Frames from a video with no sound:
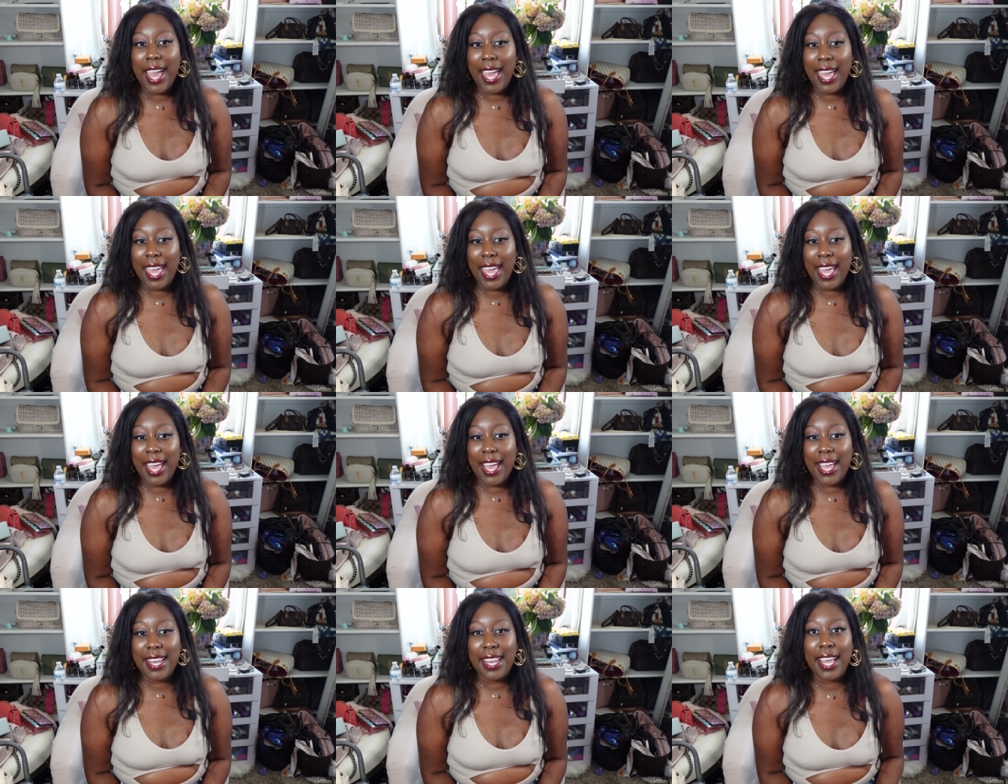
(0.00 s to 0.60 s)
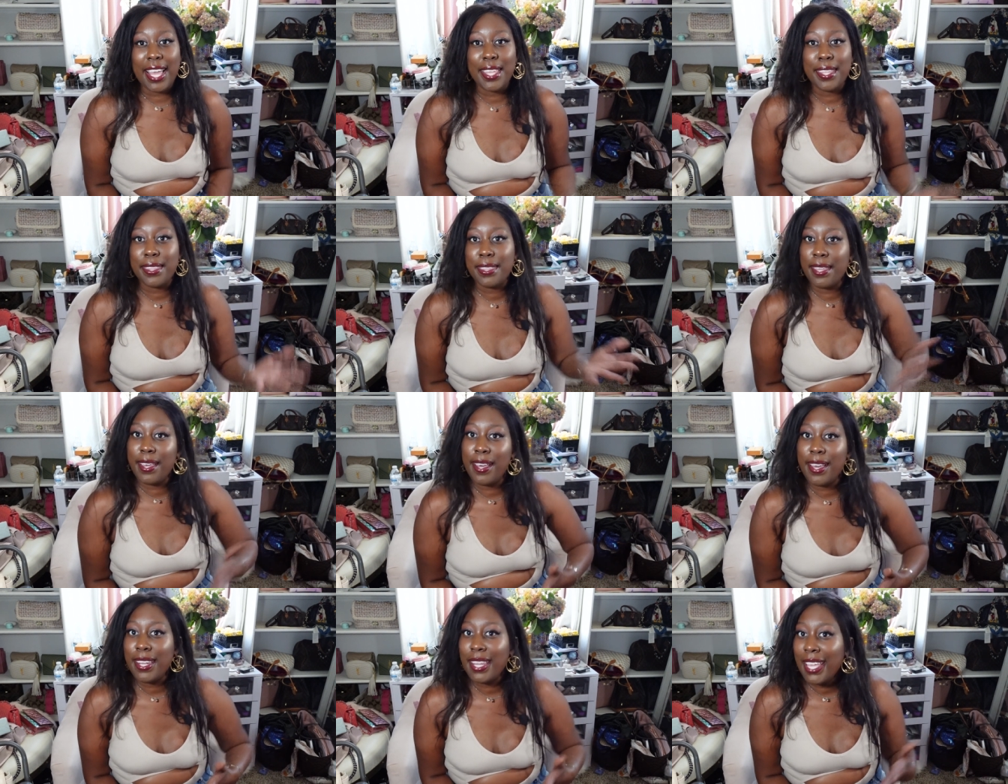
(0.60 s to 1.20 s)
and I
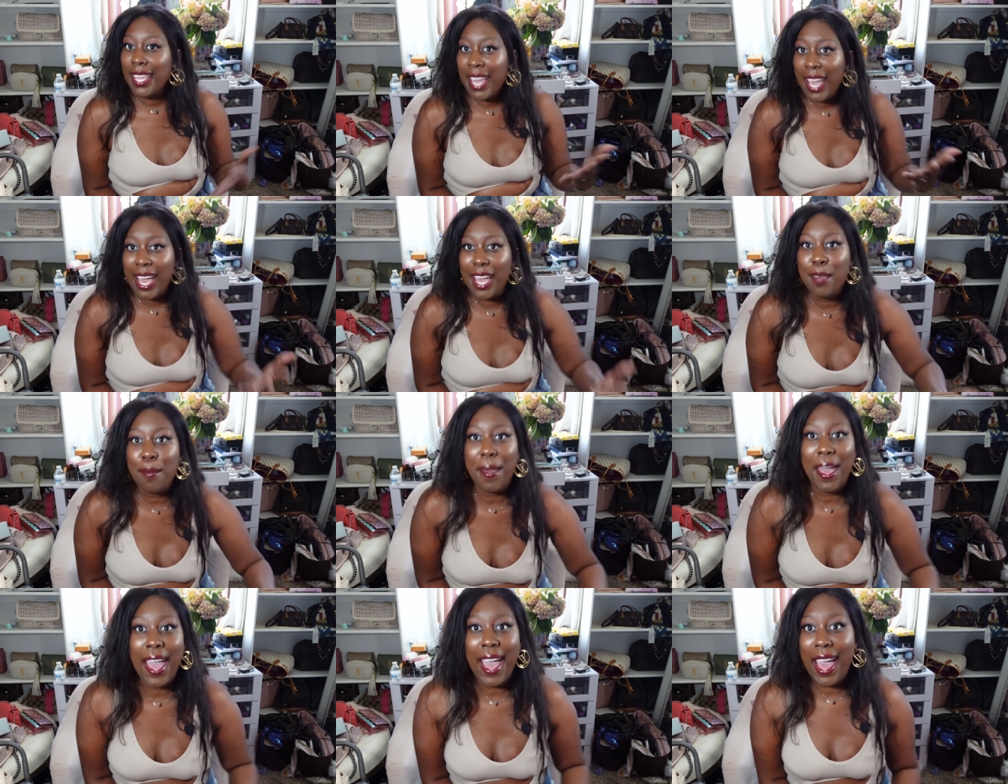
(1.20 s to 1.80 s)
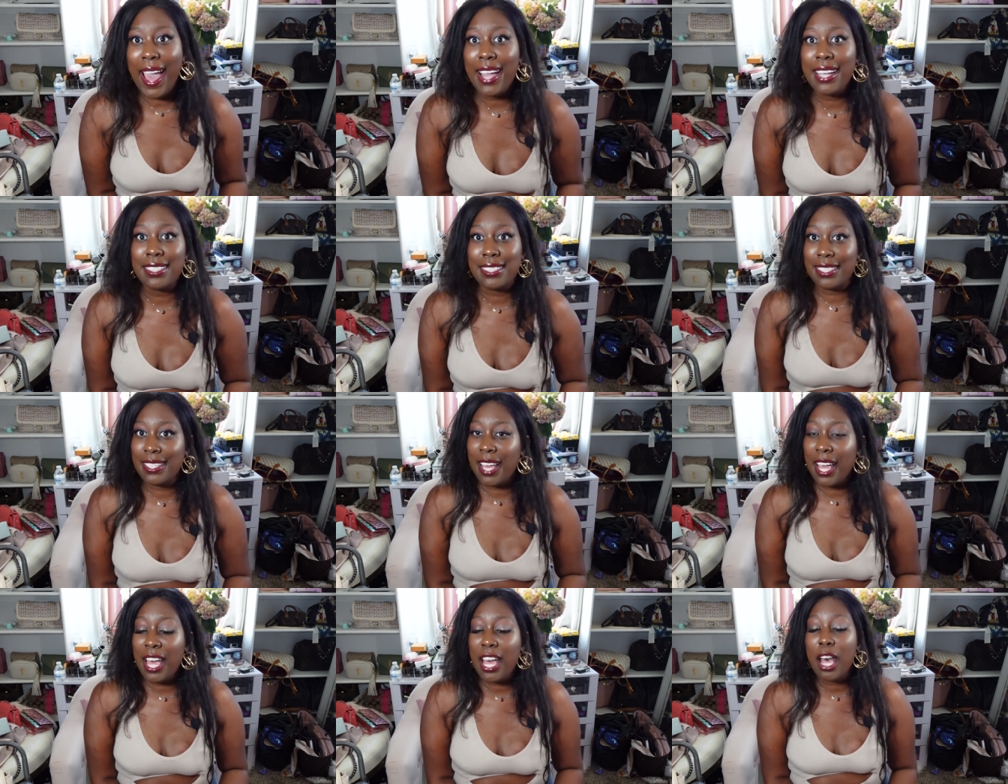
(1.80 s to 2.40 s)
thought I had hacked
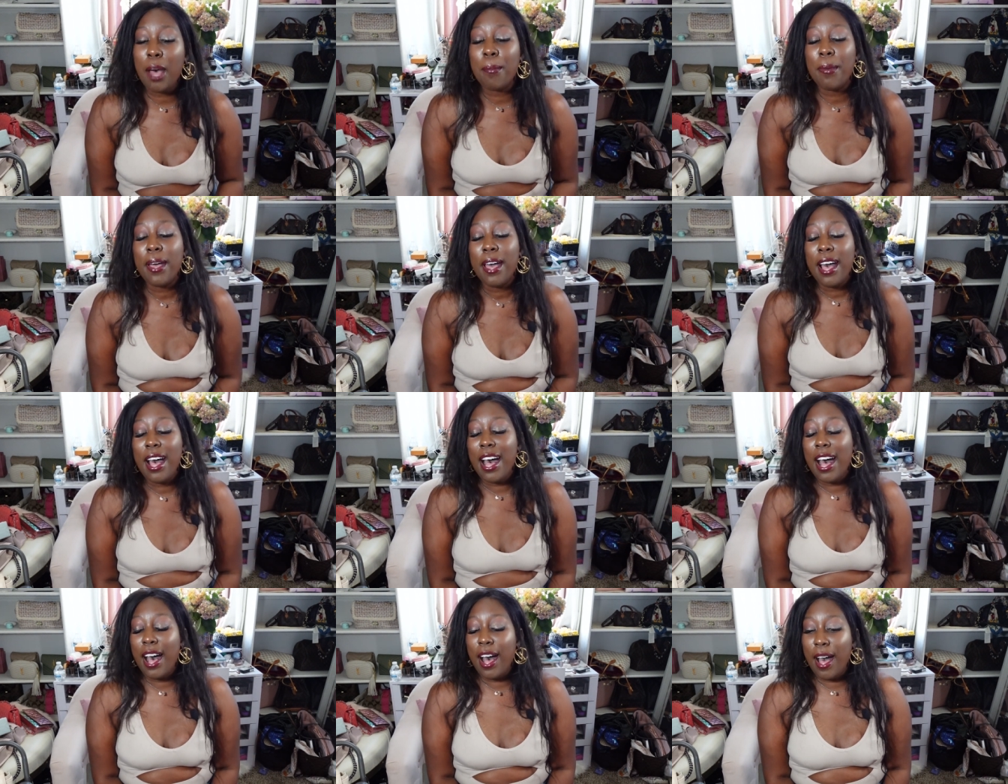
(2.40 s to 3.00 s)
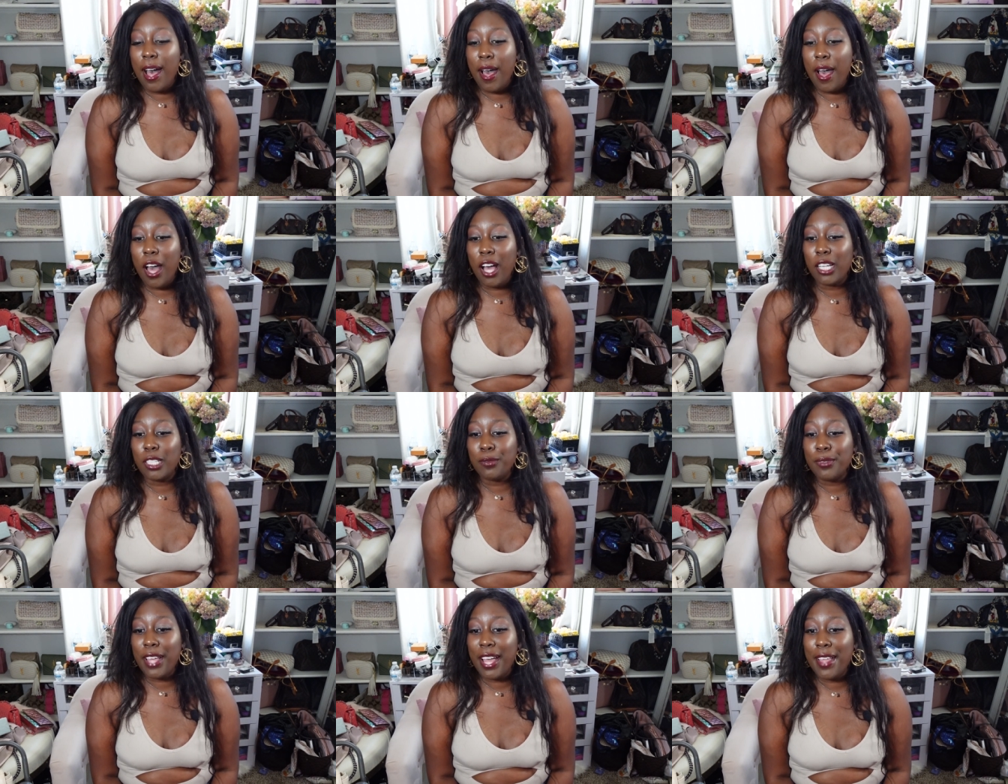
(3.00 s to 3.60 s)
it up
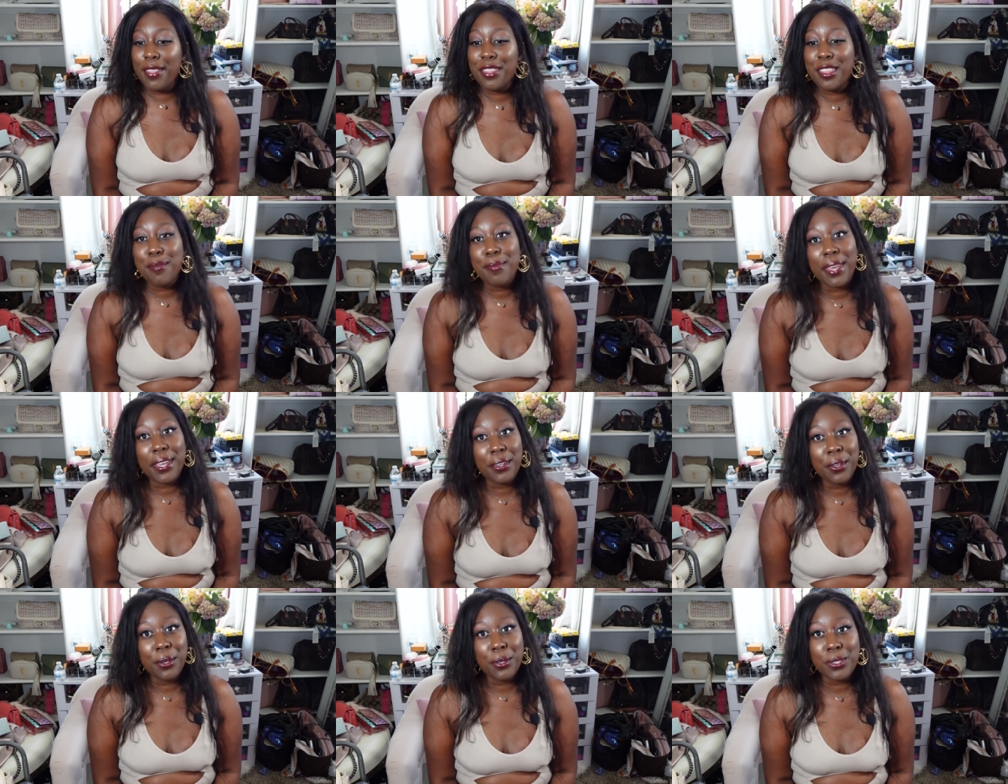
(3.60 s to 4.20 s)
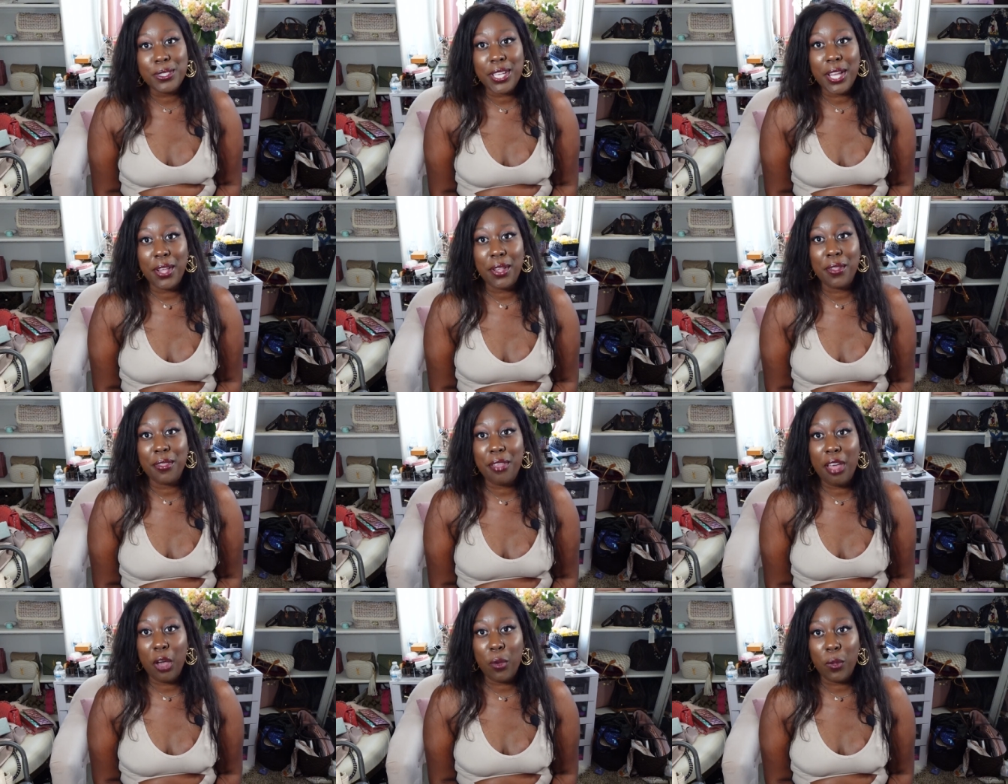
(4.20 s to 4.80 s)
at the main
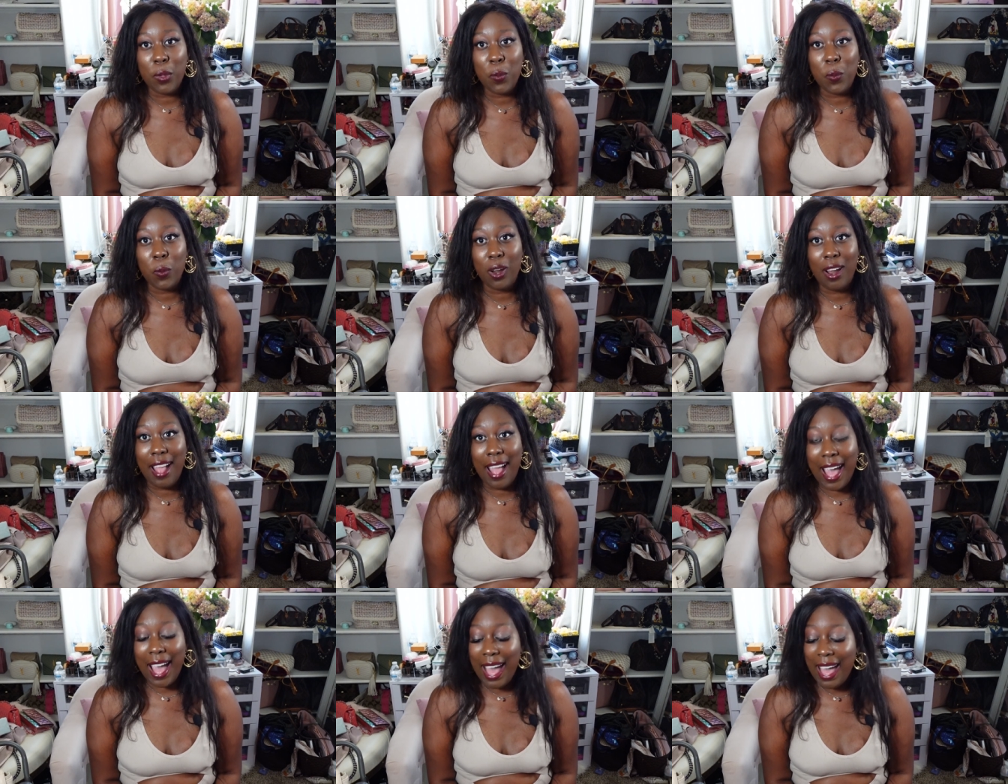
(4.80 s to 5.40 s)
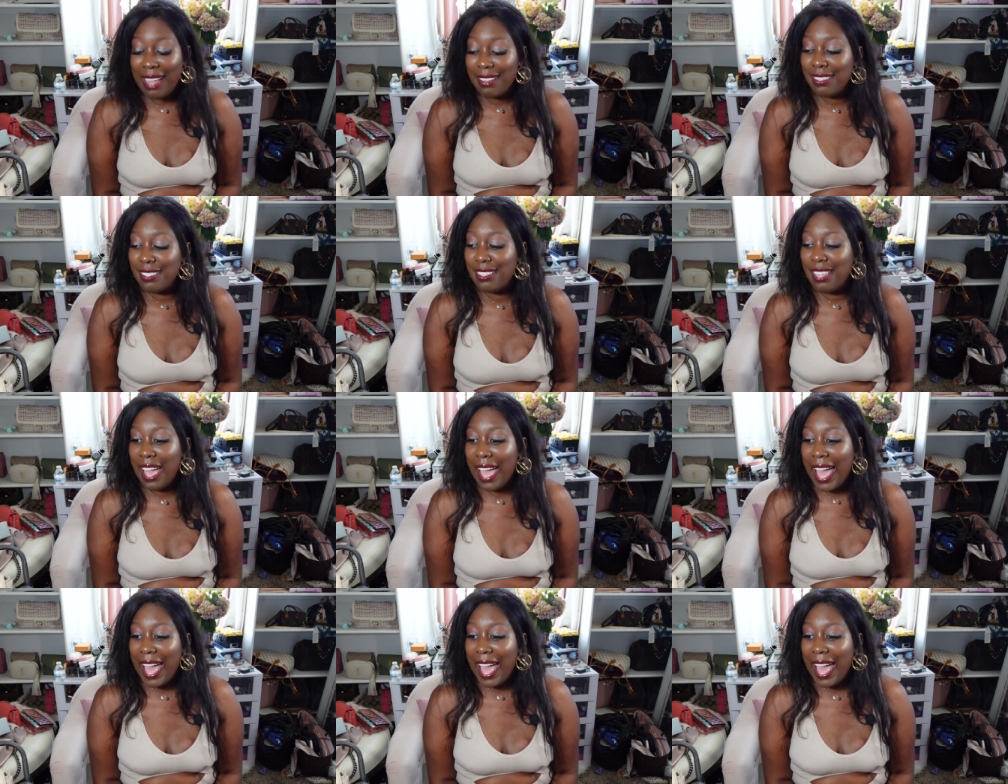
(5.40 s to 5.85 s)
hotel that we were at,